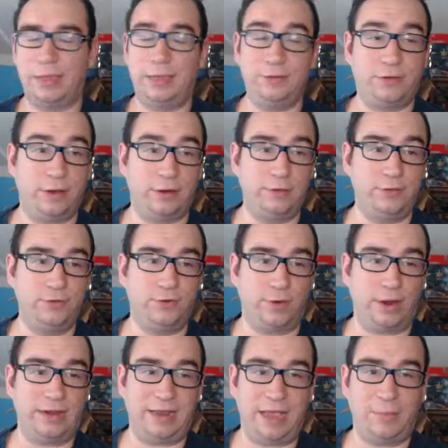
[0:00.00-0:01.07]
he's going to do
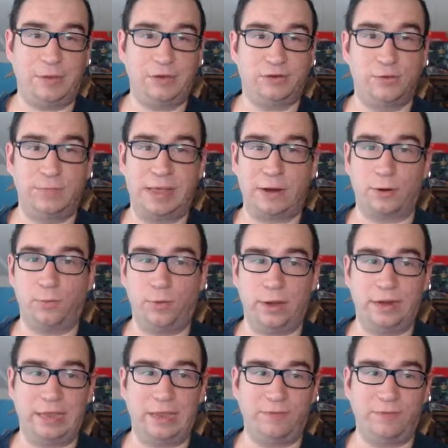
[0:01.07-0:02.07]
great damage no matter what,